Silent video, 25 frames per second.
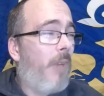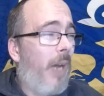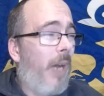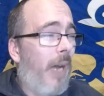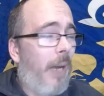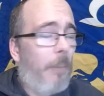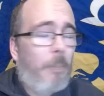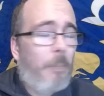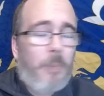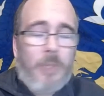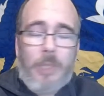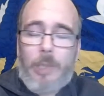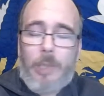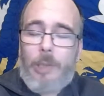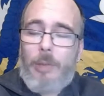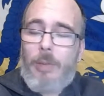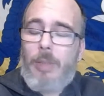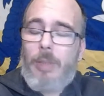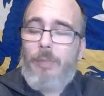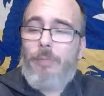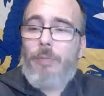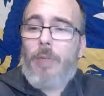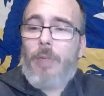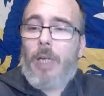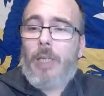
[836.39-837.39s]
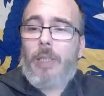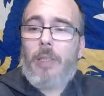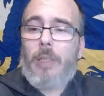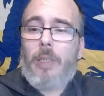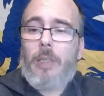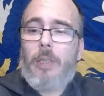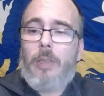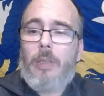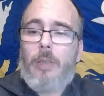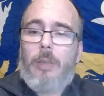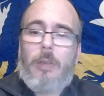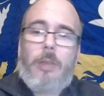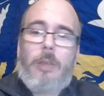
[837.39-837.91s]
absolutely
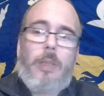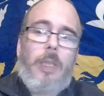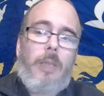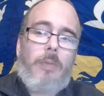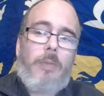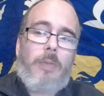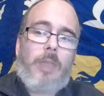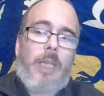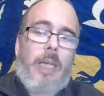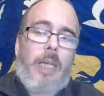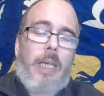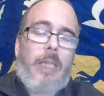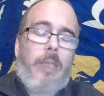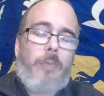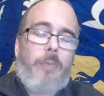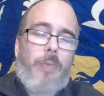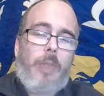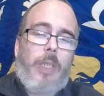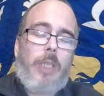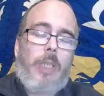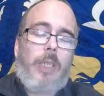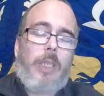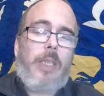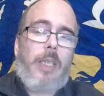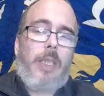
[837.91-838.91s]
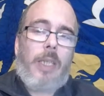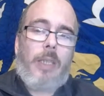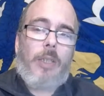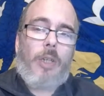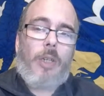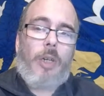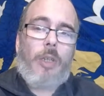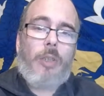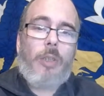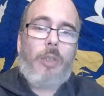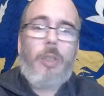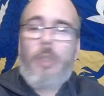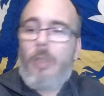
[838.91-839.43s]
vital if Cardiff are going to kick
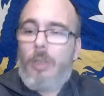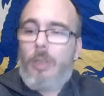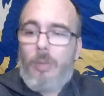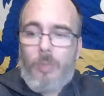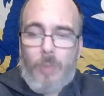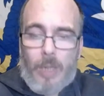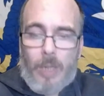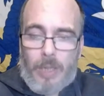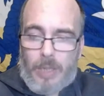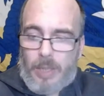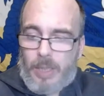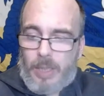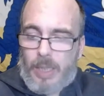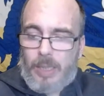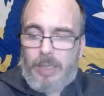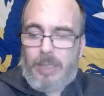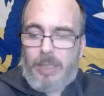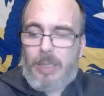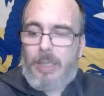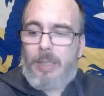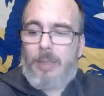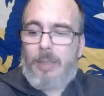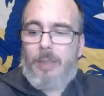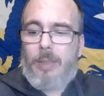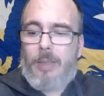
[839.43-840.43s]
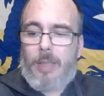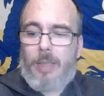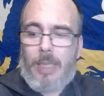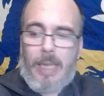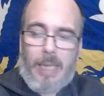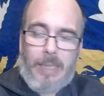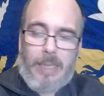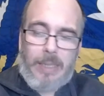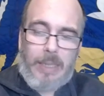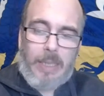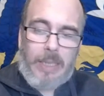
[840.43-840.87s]
on, whether that's the end